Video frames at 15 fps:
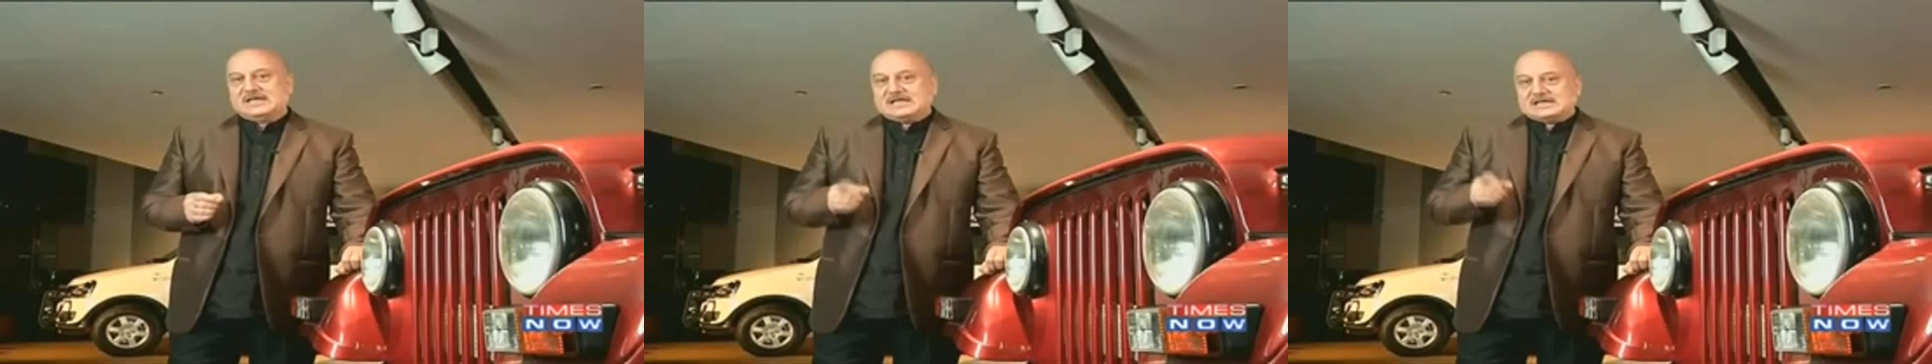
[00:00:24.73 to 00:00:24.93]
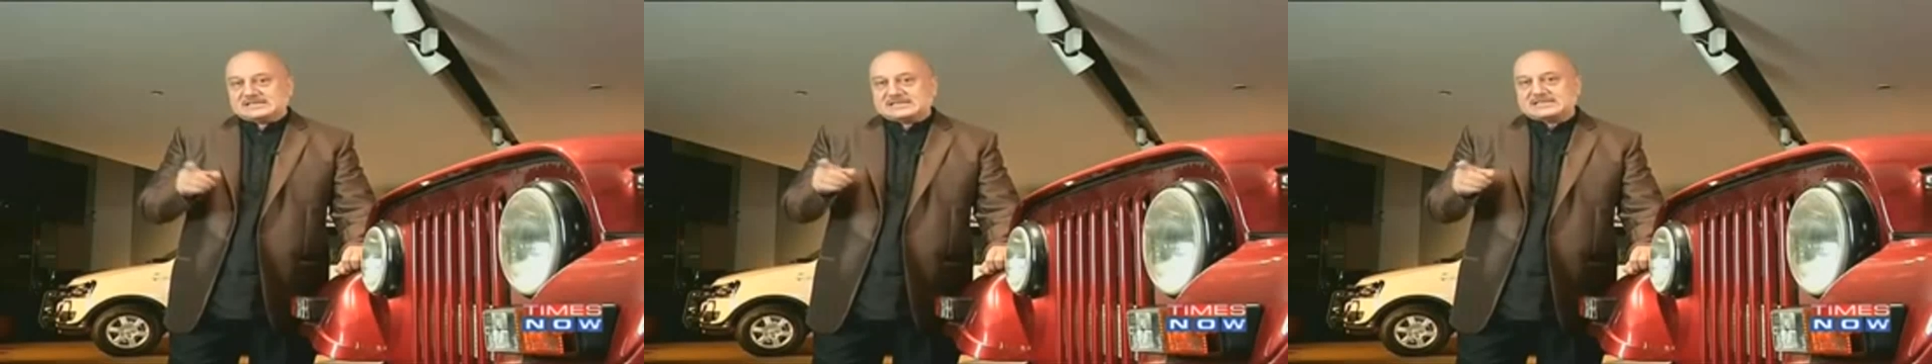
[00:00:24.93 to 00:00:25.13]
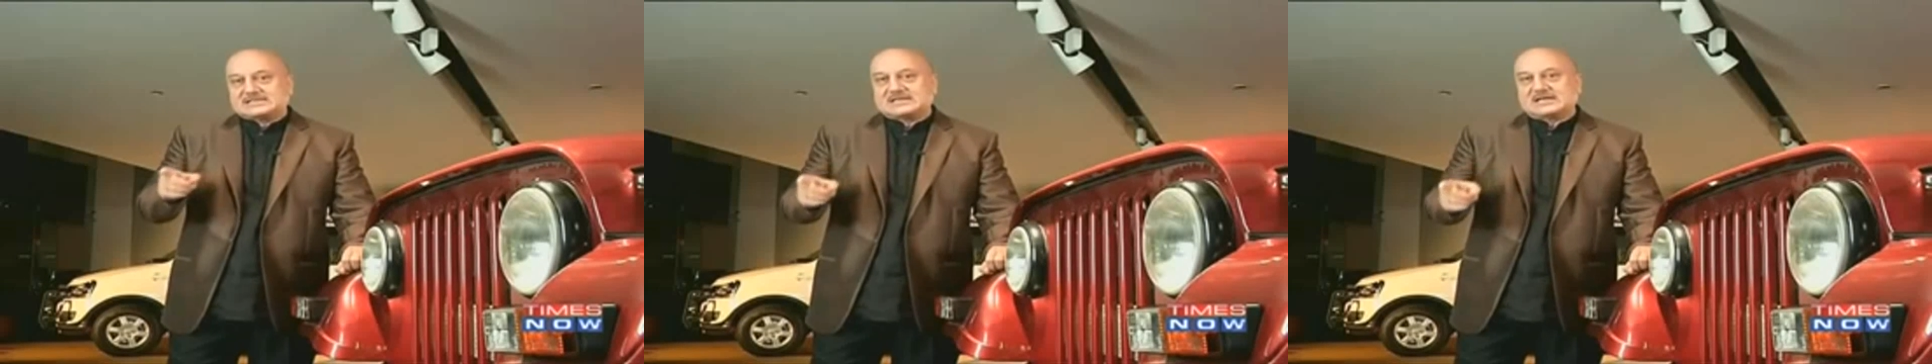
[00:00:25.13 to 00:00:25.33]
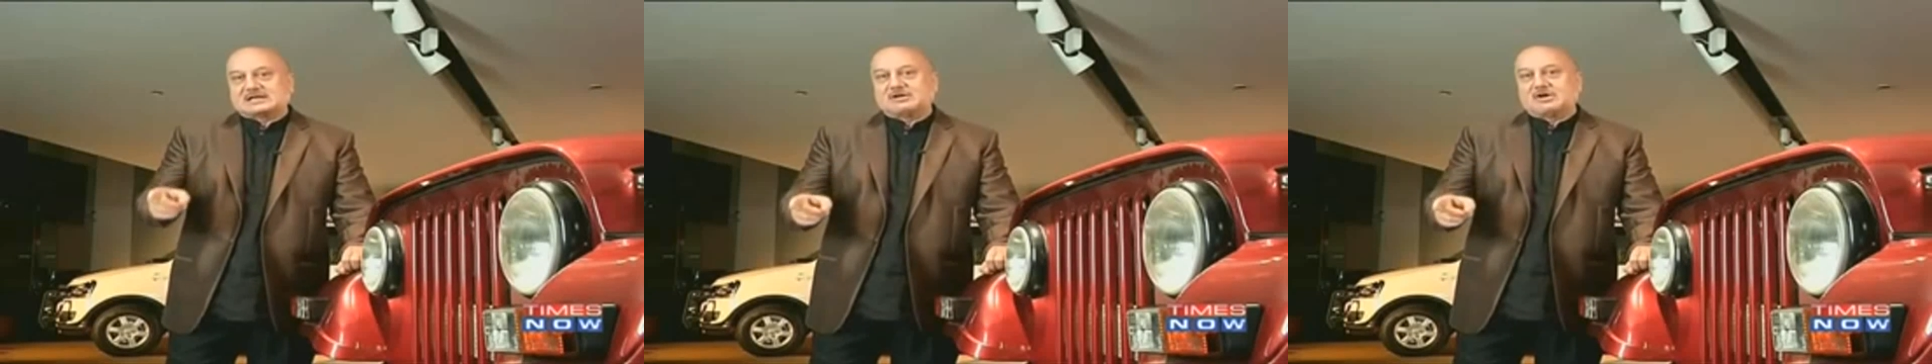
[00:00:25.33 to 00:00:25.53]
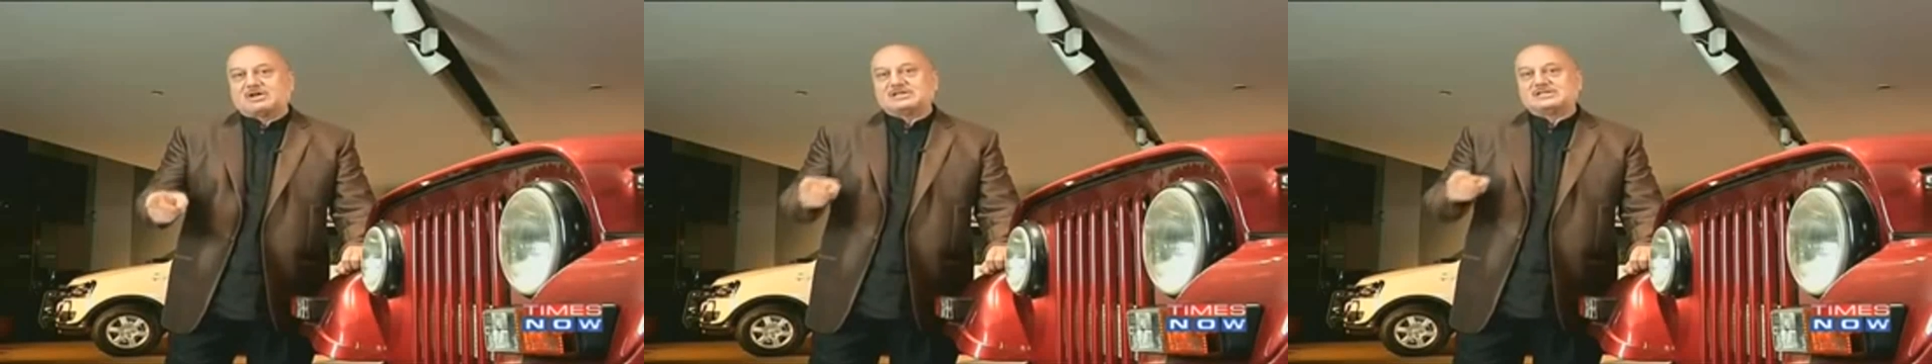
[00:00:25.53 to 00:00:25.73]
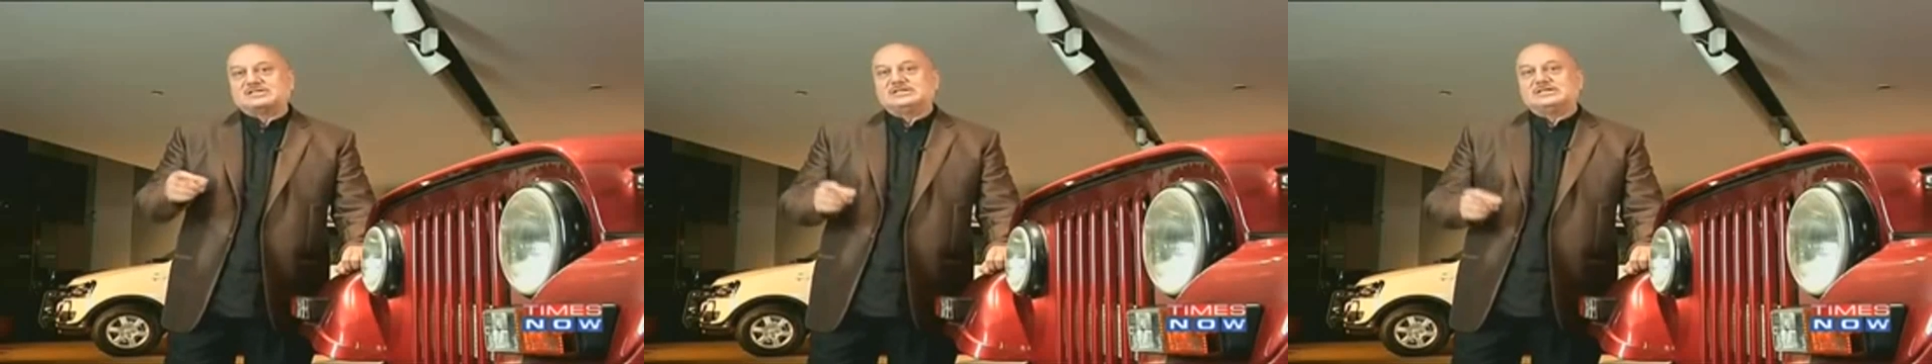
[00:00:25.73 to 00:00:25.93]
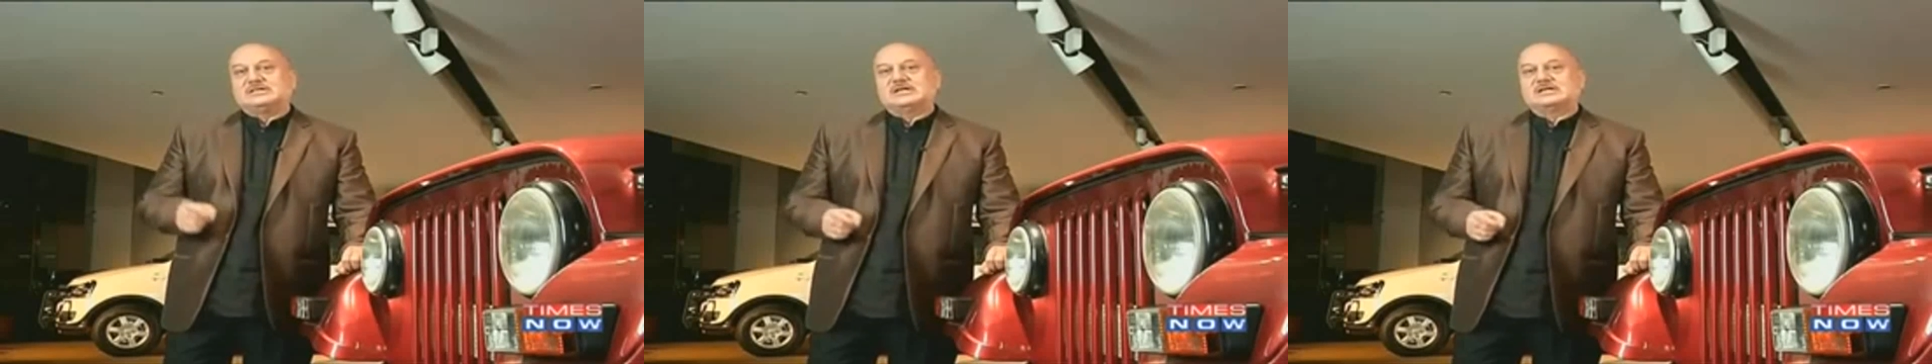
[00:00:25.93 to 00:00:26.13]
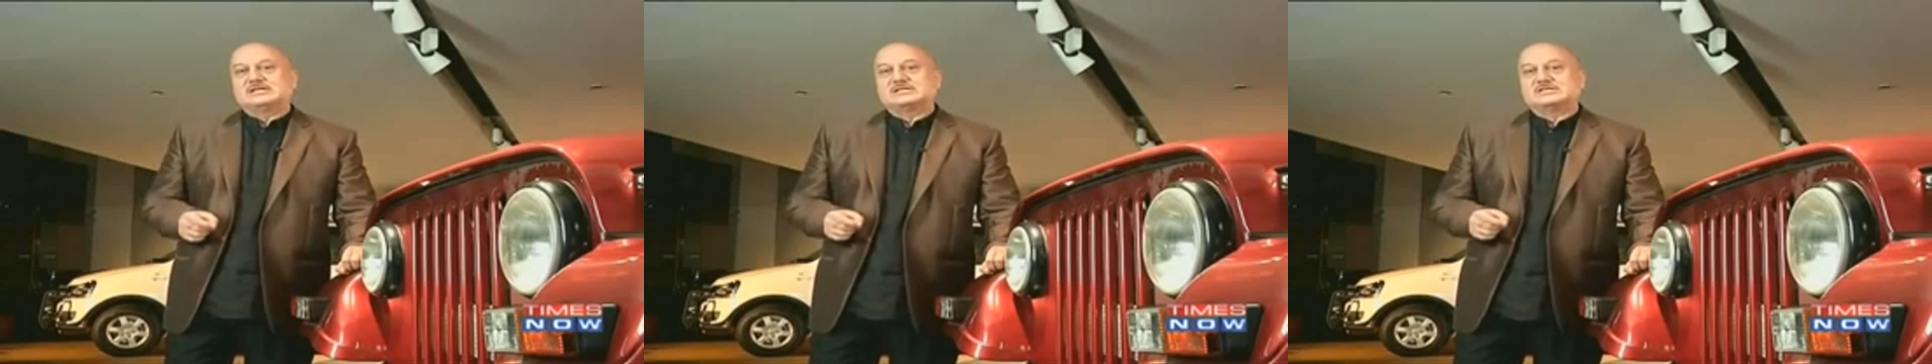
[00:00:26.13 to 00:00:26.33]
is this technology
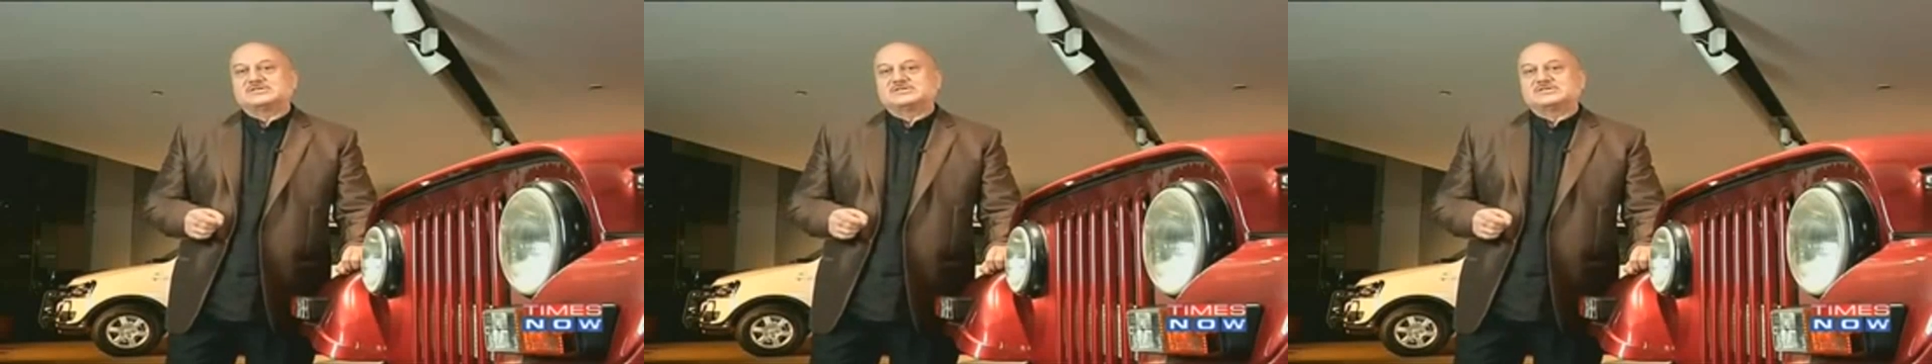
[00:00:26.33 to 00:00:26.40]
that is